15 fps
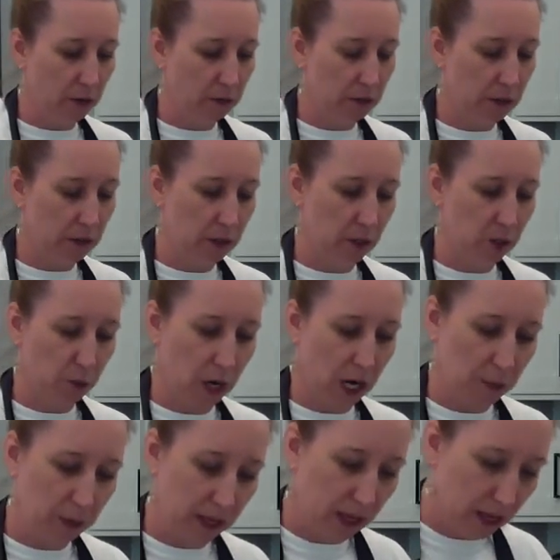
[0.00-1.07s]
this is
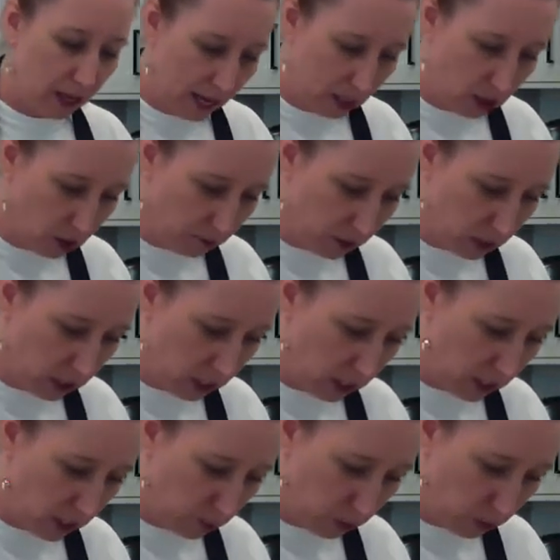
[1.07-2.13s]
probably 1/8 of a
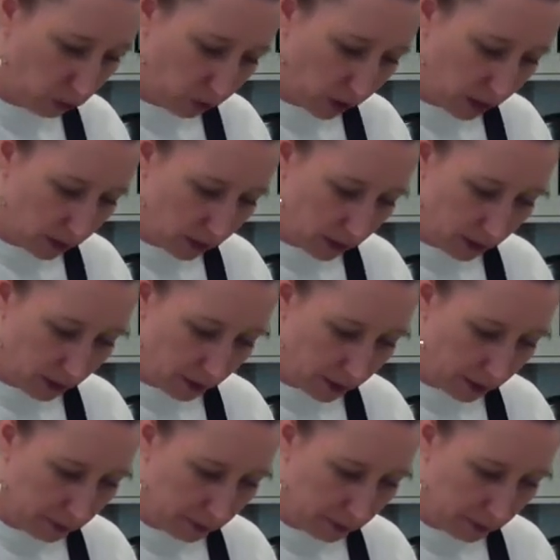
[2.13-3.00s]
teaspoon right there.